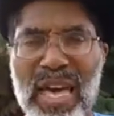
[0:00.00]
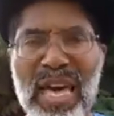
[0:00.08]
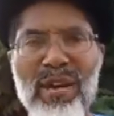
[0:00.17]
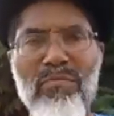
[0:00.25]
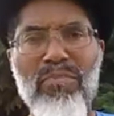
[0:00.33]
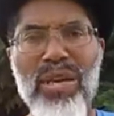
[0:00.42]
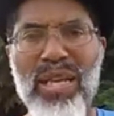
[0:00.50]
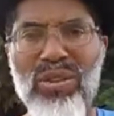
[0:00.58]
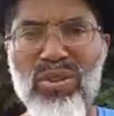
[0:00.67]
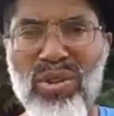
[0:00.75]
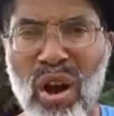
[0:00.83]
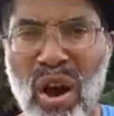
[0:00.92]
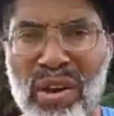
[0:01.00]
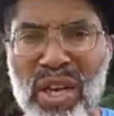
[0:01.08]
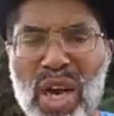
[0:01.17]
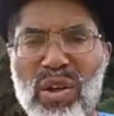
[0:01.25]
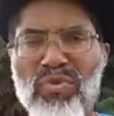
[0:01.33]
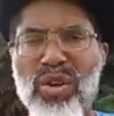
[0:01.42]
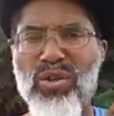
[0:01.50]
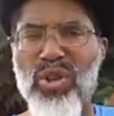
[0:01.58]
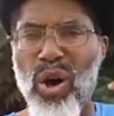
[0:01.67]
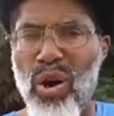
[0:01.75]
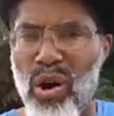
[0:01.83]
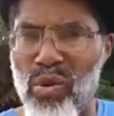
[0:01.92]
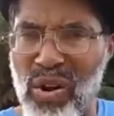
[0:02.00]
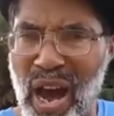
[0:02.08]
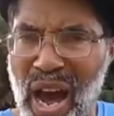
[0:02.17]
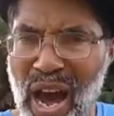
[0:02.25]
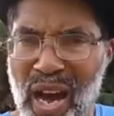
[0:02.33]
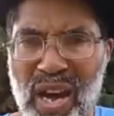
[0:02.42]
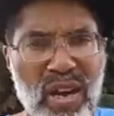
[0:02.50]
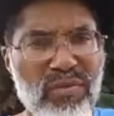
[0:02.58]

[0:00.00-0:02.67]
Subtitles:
and be taught the Torah,